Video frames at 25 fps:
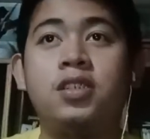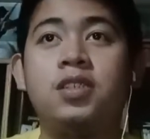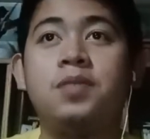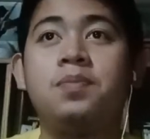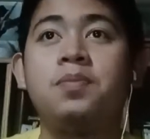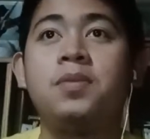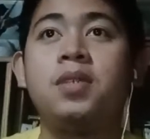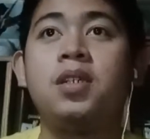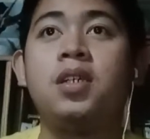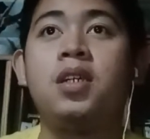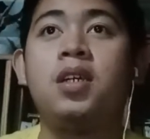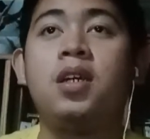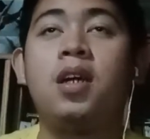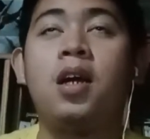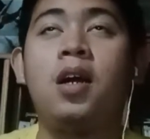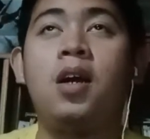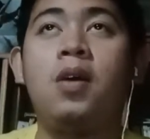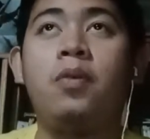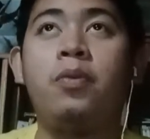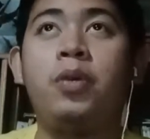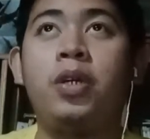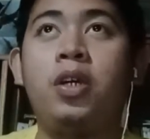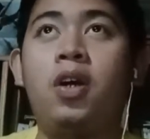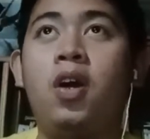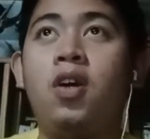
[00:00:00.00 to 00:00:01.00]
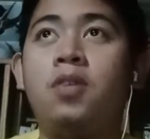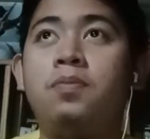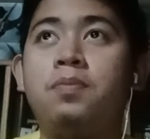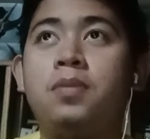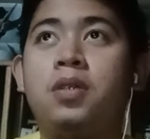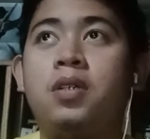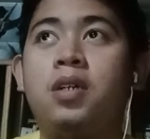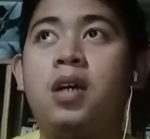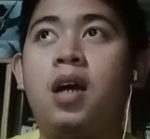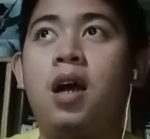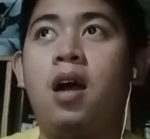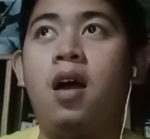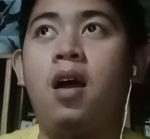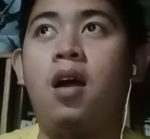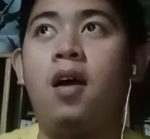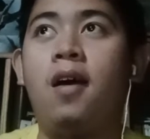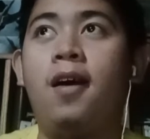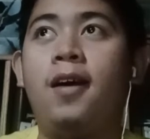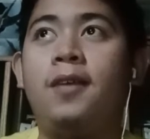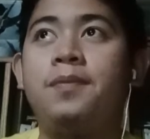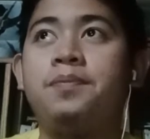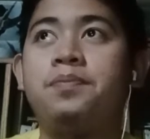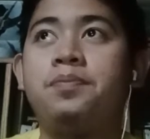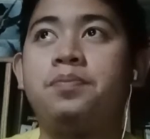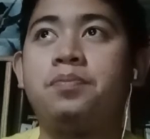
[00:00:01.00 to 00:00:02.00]
we must be reminded
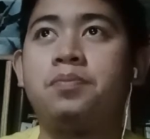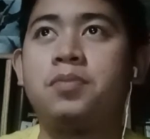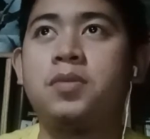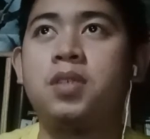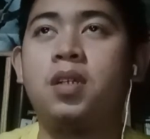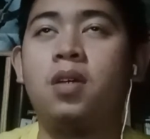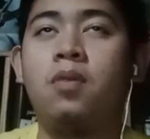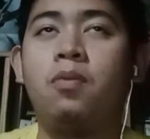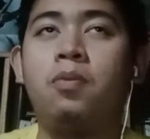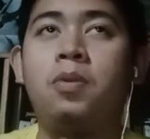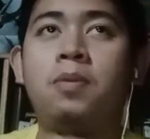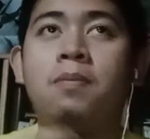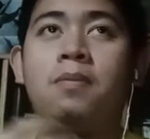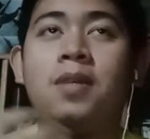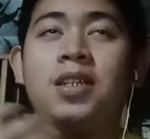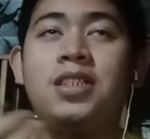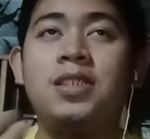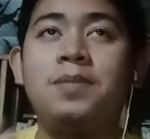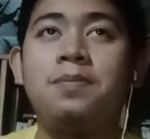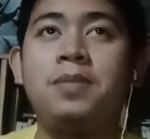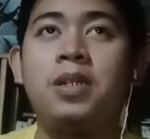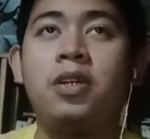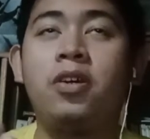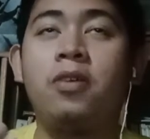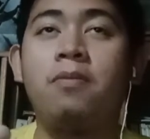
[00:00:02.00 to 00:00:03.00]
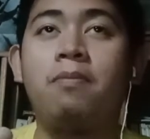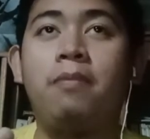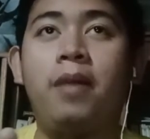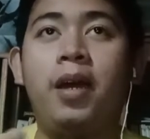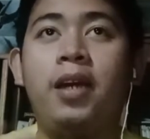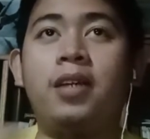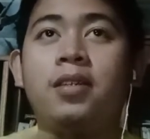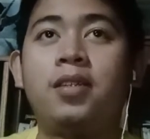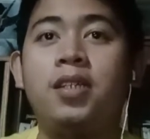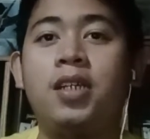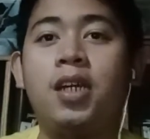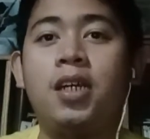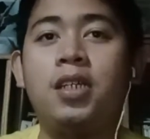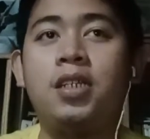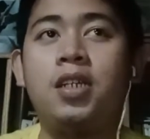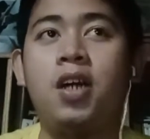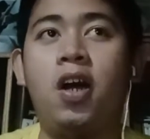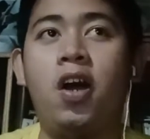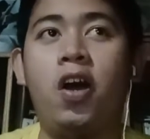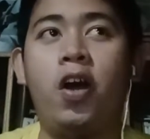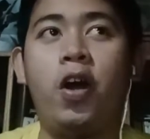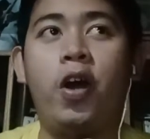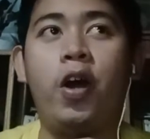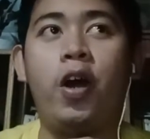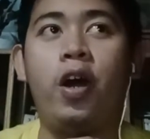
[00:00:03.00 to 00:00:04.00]
of hand
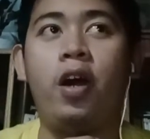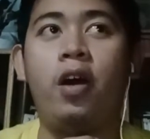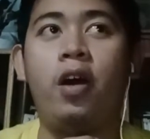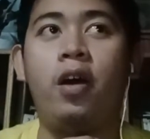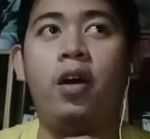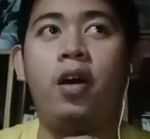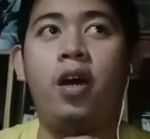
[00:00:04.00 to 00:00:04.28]
hygiene,